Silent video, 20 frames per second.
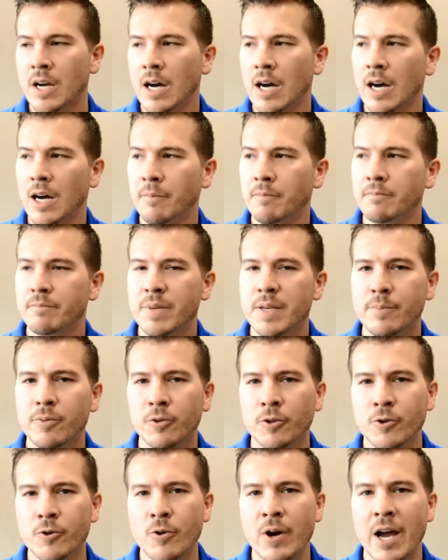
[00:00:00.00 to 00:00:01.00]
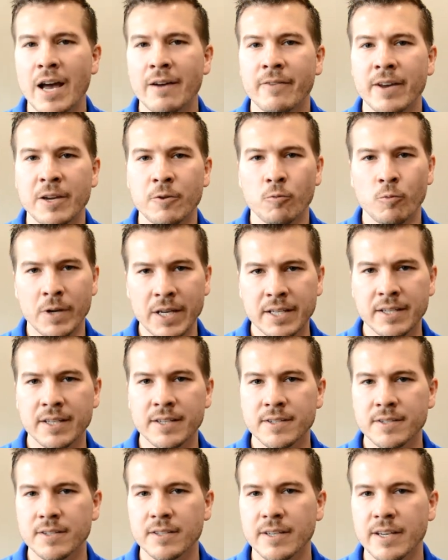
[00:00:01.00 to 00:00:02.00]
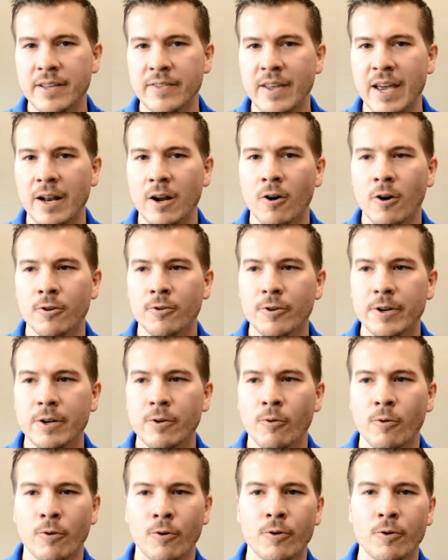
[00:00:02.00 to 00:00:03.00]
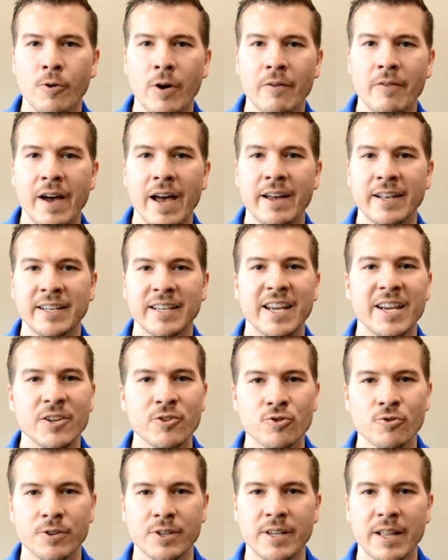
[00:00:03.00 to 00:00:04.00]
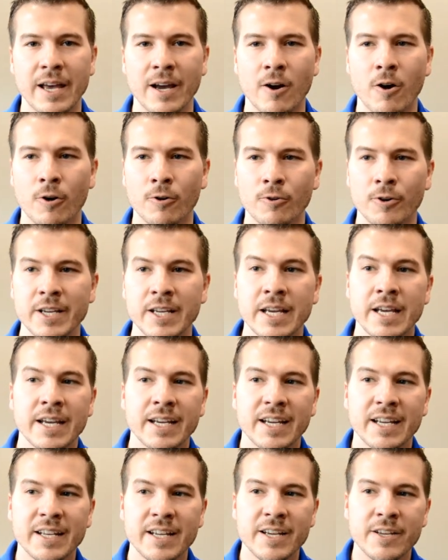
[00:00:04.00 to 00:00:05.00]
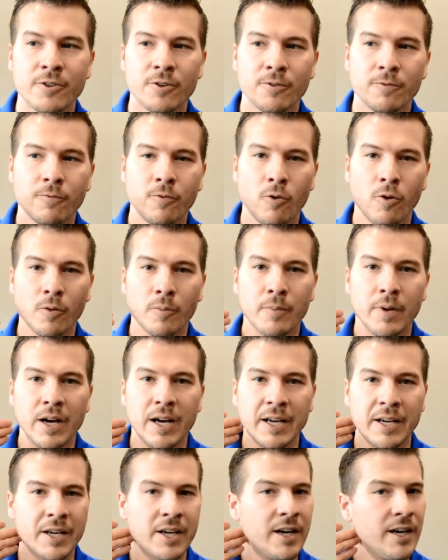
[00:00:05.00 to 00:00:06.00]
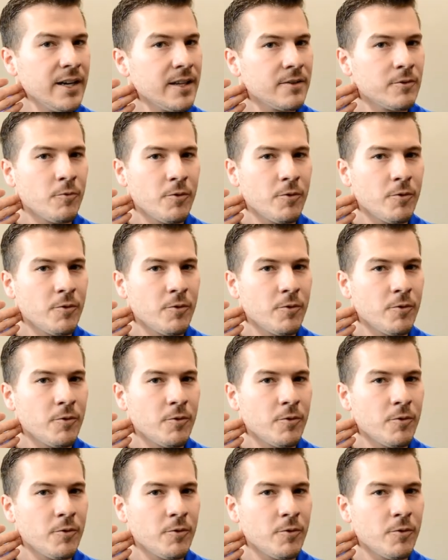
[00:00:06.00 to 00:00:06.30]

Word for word: Um, people who have a weakness in that artery or who have had an injury to that artery can either form a cut